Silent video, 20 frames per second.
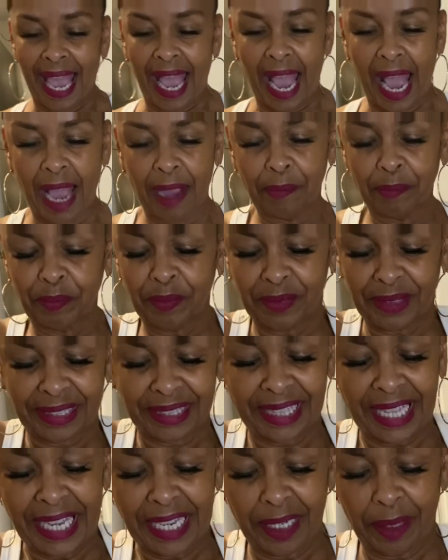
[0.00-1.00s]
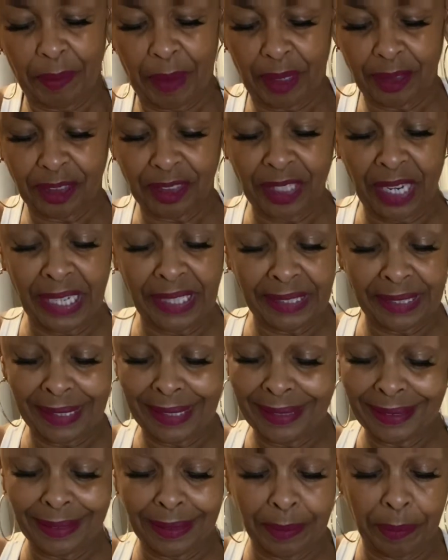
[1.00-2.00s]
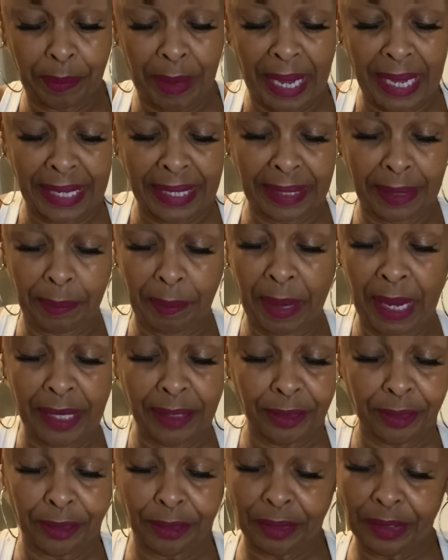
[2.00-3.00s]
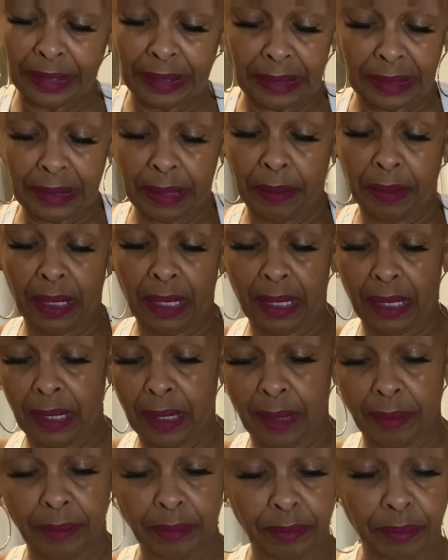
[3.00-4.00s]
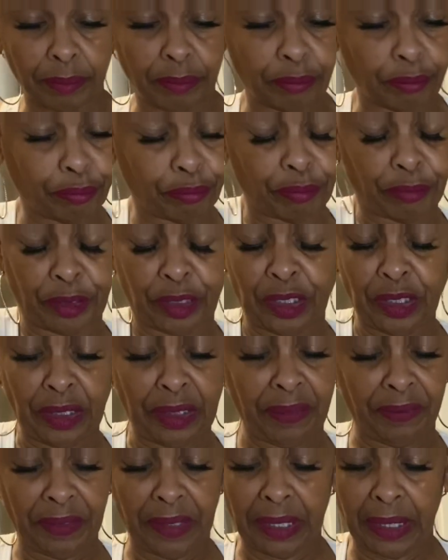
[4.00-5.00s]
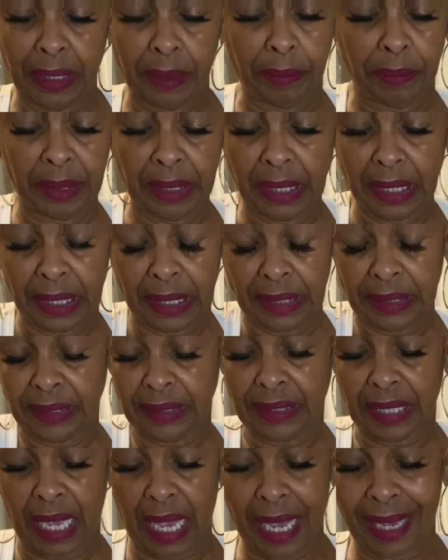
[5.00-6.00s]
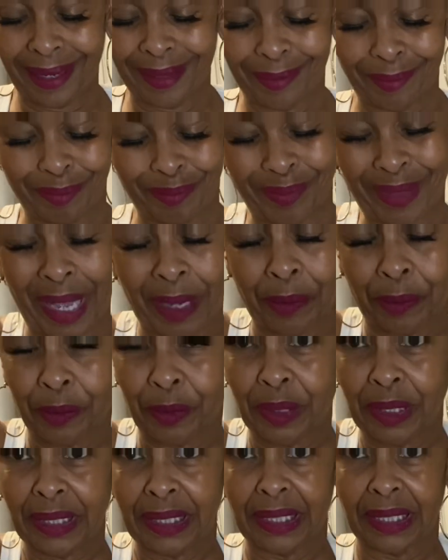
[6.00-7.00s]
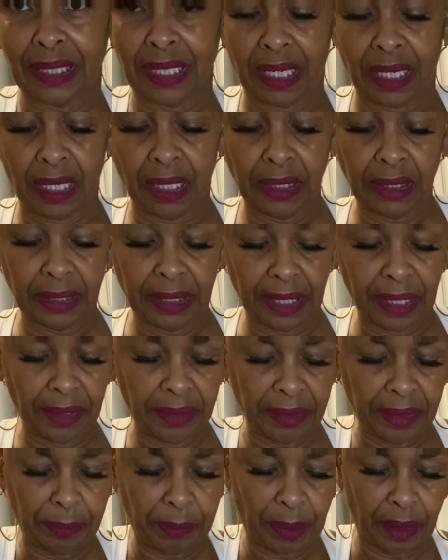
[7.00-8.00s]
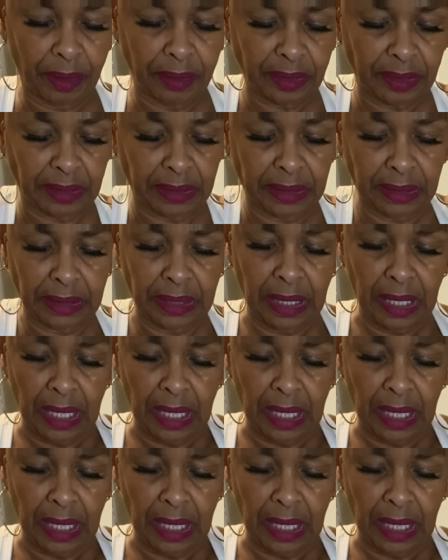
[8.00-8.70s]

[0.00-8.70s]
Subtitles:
I'm thinking about changing it to baking and pastry certificate because I'm not really a culinary person.